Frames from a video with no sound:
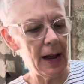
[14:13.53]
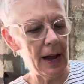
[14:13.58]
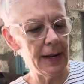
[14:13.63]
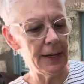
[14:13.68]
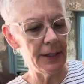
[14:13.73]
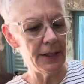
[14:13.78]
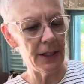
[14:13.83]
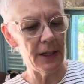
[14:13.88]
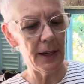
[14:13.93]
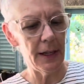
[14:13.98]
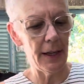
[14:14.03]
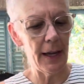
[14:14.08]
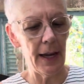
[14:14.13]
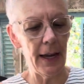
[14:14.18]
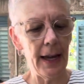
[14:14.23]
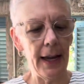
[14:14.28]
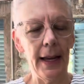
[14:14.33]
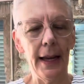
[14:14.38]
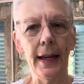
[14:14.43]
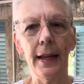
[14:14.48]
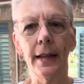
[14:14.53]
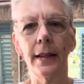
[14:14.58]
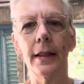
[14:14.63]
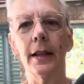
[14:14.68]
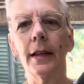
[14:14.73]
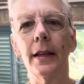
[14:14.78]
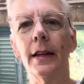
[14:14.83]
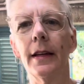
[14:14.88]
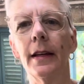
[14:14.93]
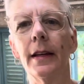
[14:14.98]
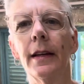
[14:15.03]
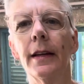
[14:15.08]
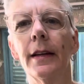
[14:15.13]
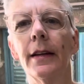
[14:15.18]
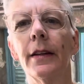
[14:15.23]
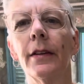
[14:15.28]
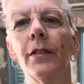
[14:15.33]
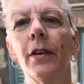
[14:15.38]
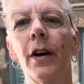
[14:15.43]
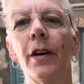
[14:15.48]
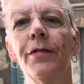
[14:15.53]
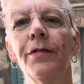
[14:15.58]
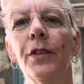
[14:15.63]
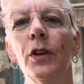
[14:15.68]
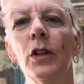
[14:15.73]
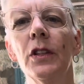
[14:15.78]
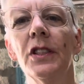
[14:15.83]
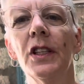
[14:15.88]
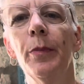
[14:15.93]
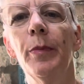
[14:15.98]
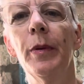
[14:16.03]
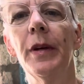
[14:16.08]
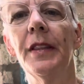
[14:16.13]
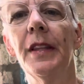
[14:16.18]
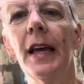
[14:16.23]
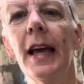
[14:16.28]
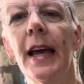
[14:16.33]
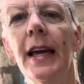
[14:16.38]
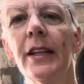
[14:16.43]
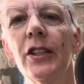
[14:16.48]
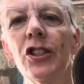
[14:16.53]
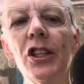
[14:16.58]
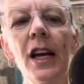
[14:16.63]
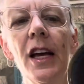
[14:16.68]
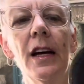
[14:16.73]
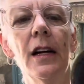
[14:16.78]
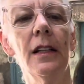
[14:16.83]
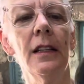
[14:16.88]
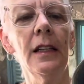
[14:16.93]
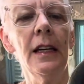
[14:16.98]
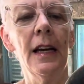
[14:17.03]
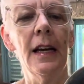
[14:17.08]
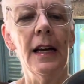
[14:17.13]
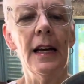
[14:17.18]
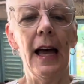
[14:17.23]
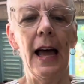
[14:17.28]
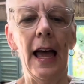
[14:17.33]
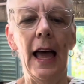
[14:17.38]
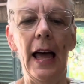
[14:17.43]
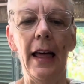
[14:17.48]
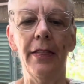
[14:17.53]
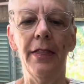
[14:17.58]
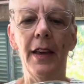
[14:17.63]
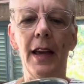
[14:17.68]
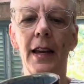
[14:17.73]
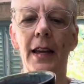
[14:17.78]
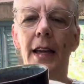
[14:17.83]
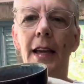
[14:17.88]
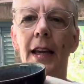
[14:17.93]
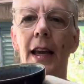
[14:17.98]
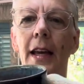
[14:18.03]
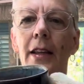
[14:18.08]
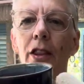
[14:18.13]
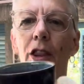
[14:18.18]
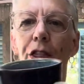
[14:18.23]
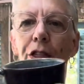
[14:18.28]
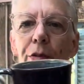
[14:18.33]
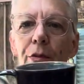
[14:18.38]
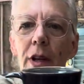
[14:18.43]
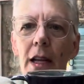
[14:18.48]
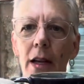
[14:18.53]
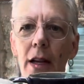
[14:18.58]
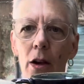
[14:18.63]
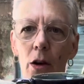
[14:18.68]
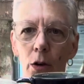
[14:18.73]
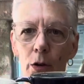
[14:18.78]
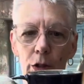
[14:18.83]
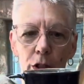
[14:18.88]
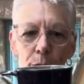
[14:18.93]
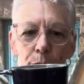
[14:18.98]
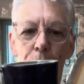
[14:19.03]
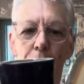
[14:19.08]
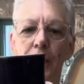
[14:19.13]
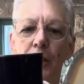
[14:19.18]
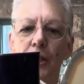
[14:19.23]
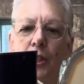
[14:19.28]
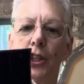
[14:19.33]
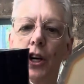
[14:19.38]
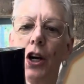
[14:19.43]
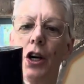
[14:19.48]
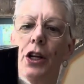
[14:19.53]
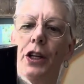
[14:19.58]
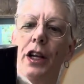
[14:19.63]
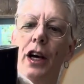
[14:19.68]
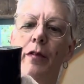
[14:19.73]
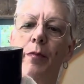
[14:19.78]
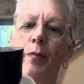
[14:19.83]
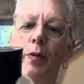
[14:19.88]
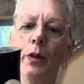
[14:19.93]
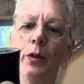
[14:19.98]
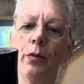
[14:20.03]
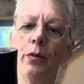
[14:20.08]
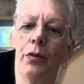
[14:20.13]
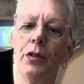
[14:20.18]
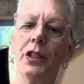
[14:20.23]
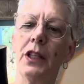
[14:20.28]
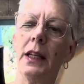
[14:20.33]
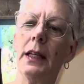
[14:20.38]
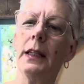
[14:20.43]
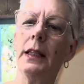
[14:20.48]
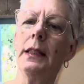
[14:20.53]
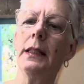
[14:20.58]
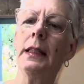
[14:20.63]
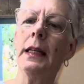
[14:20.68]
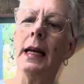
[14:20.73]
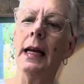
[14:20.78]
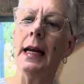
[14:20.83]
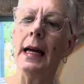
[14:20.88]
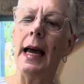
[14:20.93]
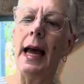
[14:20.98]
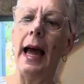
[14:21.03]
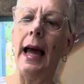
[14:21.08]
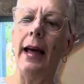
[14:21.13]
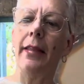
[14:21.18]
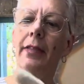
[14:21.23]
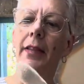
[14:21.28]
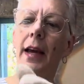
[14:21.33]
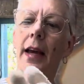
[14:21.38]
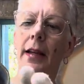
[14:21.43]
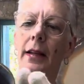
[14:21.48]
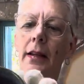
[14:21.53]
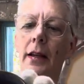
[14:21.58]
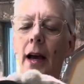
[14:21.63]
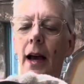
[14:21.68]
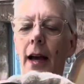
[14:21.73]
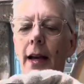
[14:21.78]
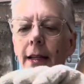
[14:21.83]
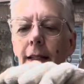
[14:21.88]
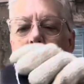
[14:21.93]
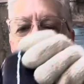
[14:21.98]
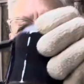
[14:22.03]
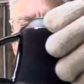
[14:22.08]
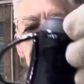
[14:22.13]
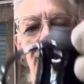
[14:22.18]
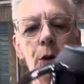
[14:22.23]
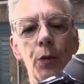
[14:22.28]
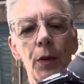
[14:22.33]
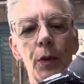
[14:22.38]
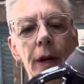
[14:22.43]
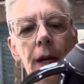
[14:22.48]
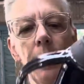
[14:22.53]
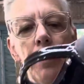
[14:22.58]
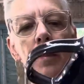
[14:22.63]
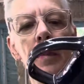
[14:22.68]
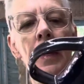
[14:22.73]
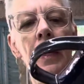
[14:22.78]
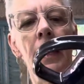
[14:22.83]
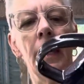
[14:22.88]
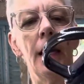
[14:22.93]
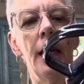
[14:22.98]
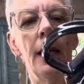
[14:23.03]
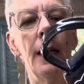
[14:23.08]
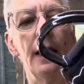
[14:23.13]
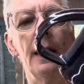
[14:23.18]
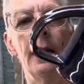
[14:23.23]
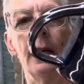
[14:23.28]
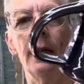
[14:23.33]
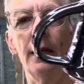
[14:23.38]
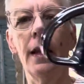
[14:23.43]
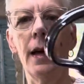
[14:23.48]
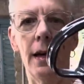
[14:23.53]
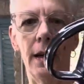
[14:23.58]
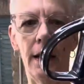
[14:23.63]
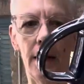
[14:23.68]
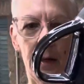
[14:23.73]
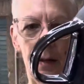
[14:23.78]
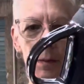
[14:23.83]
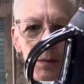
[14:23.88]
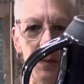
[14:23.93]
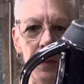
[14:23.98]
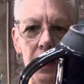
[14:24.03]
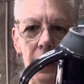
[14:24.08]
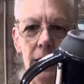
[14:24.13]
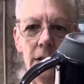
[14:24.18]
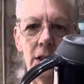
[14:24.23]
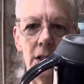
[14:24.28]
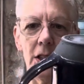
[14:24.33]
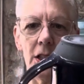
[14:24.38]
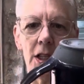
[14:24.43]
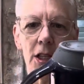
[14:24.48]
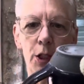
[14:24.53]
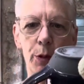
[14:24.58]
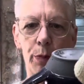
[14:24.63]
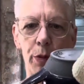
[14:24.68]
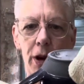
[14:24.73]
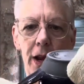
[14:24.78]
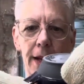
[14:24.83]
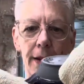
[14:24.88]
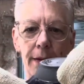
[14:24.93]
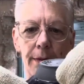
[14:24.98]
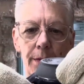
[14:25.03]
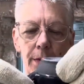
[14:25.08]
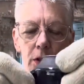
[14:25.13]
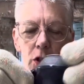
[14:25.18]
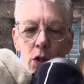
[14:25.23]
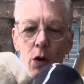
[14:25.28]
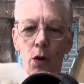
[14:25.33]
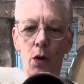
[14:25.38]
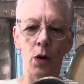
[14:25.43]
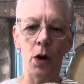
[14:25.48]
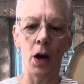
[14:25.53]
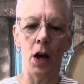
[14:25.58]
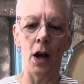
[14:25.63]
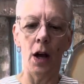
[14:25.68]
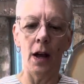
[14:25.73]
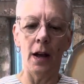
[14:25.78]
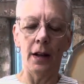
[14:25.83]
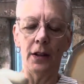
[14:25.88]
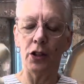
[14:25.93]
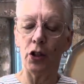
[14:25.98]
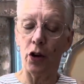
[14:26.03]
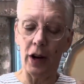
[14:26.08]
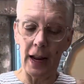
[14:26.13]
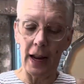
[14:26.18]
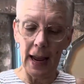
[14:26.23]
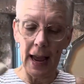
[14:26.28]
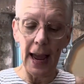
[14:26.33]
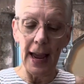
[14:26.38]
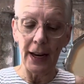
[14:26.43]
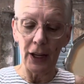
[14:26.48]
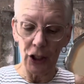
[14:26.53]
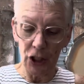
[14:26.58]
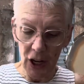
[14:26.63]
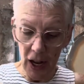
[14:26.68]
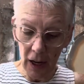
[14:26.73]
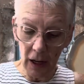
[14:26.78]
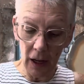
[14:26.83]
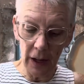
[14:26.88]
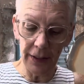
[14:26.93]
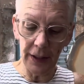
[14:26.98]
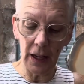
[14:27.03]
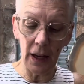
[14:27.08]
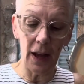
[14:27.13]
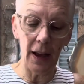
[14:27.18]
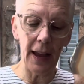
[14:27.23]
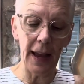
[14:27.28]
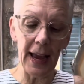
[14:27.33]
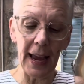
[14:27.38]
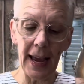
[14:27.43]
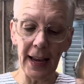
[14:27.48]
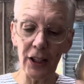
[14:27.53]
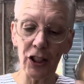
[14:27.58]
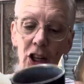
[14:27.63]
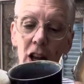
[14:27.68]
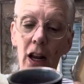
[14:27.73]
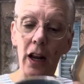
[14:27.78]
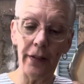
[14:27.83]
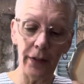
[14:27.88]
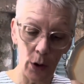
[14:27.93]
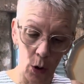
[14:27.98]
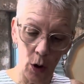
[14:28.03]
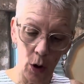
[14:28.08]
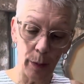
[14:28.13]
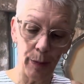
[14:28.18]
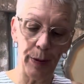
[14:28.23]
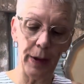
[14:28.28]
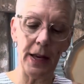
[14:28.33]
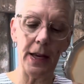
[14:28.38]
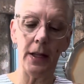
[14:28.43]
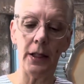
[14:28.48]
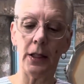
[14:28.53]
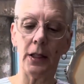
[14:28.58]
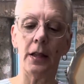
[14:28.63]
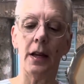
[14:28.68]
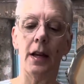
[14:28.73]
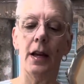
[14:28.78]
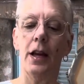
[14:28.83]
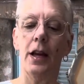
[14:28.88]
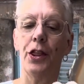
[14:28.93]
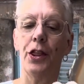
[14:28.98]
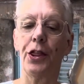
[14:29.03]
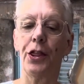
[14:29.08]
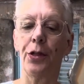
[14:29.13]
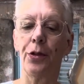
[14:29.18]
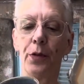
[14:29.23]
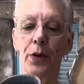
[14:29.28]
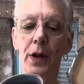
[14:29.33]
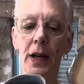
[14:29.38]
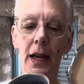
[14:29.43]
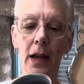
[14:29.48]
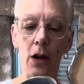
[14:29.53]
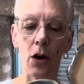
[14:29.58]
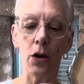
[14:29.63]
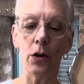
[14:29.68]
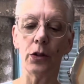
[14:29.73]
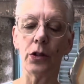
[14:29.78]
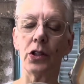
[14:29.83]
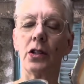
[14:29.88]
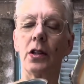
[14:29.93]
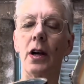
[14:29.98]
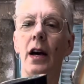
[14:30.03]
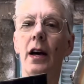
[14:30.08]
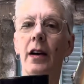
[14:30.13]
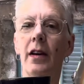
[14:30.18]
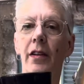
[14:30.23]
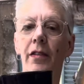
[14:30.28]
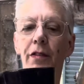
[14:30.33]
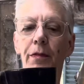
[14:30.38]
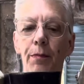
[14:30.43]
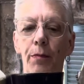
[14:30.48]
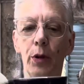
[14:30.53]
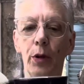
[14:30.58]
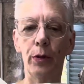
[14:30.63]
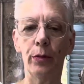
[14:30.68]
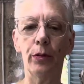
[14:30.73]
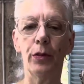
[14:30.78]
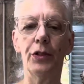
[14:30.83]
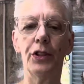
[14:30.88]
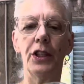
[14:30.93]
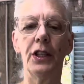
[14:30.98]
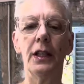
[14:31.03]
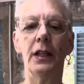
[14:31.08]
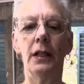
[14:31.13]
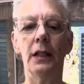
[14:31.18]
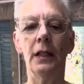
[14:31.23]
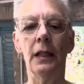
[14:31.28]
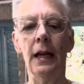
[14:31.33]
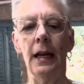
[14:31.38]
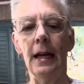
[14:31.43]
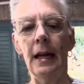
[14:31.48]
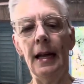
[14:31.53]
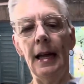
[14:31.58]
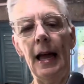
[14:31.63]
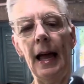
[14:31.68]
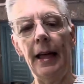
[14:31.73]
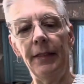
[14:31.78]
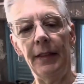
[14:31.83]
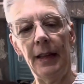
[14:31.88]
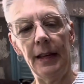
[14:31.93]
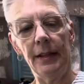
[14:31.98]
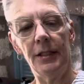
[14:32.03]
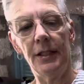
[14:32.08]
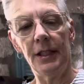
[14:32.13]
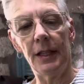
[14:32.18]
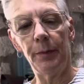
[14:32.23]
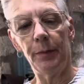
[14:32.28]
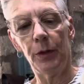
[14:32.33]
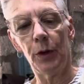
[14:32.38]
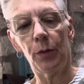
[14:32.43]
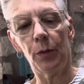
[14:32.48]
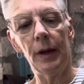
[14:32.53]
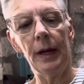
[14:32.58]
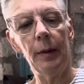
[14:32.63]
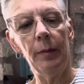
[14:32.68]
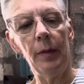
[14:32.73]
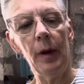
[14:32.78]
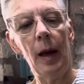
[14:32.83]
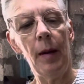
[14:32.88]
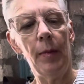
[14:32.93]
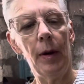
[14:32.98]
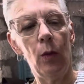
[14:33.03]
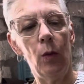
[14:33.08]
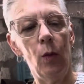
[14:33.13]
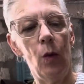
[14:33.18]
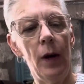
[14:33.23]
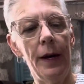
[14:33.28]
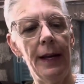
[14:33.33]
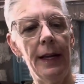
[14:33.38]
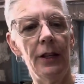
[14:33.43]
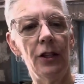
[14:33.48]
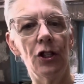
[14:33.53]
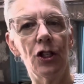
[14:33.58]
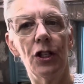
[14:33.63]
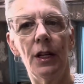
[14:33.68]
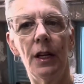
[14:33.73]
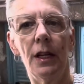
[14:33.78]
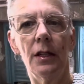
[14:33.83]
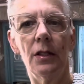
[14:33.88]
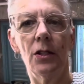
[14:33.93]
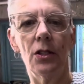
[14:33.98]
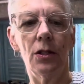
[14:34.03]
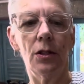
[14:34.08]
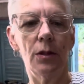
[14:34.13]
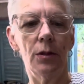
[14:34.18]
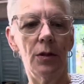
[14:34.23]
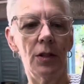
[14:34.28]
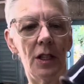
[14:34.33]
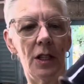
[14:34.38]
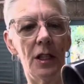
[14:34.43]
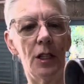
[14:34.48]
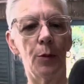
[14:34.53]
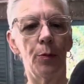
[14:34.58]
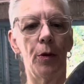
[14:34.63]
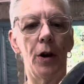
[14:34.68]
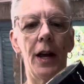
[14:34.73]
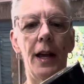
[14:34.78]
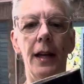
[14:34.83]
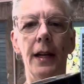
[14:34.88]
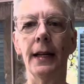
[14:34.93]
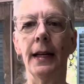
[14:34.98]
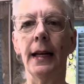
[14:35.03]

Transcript: I did a the a full dip in the eggshell, and then again three coats brushed on of blue rutile, and then I dipped the rim in um, in sea spray. So sorry, eggshell on the eggshell on the whole piece, three coats of blue rutile, and then dip the rim about one inch into sea spray.